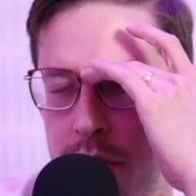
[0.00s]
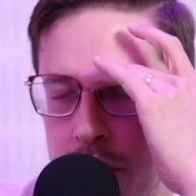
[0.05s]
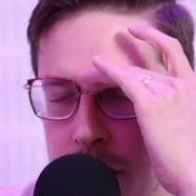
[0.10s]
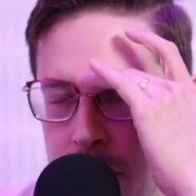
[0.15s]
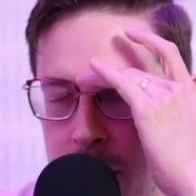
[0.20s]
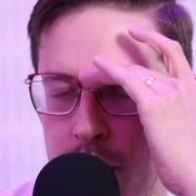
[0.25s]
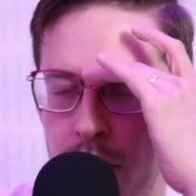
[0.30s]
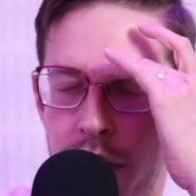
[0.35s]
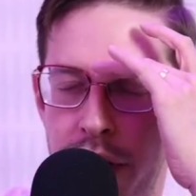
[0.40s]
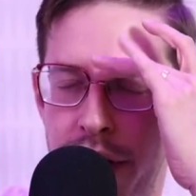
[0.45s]
a
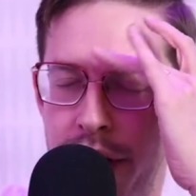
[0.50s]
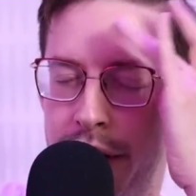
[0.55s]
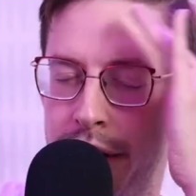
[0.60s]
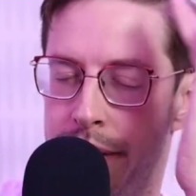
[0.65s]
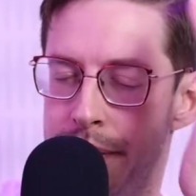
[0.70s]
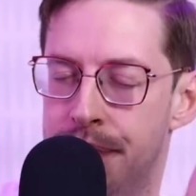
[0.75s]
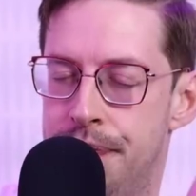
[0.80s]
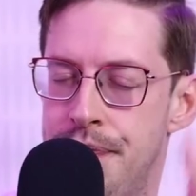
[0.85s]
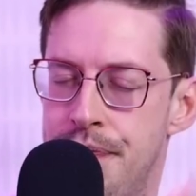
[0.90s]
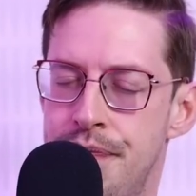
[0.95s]
blue
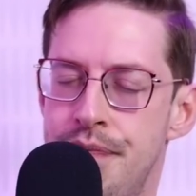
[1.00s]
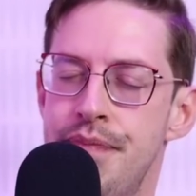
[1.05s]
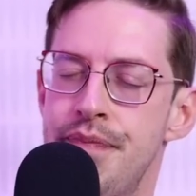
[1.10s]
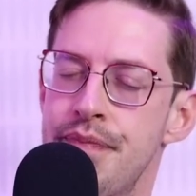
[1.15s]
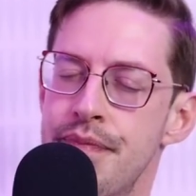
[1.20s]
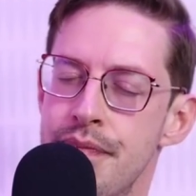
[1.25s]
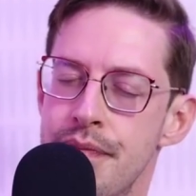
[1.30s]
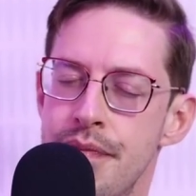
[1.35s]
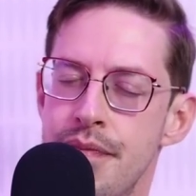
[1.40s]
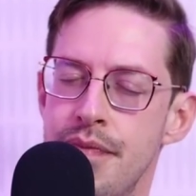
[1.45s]
whale
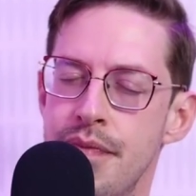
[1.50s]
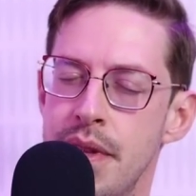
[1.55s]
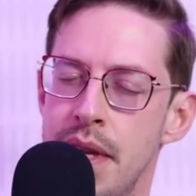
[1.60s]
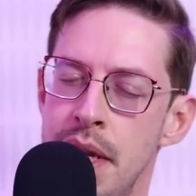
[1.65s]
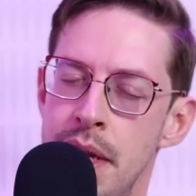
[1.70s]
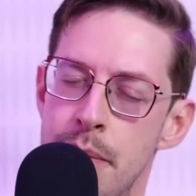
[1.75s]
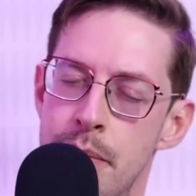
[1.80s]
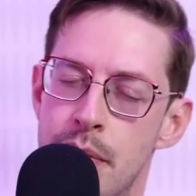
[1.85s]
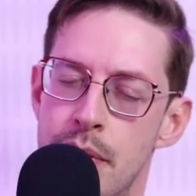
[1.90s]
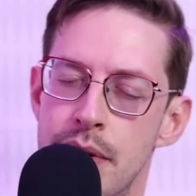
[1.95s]

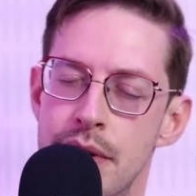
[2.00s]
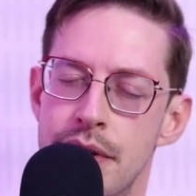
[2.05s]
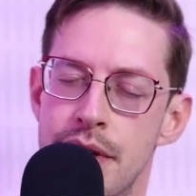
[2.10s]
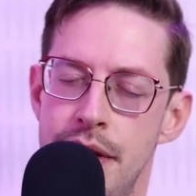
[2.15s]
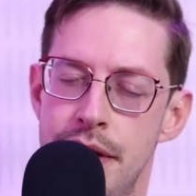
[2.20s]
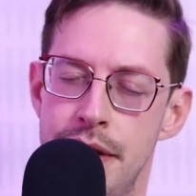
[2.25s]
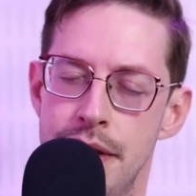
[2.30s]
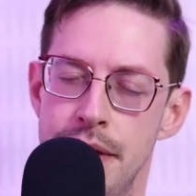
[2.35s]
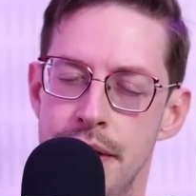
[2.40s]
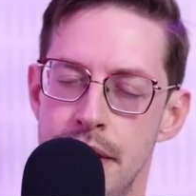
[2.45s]
in
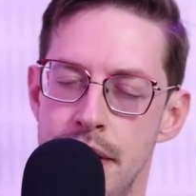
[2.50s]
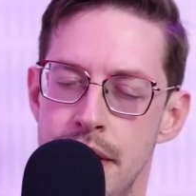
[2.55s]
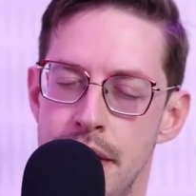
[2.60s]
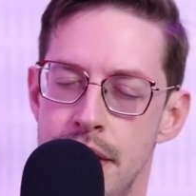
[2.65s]
person.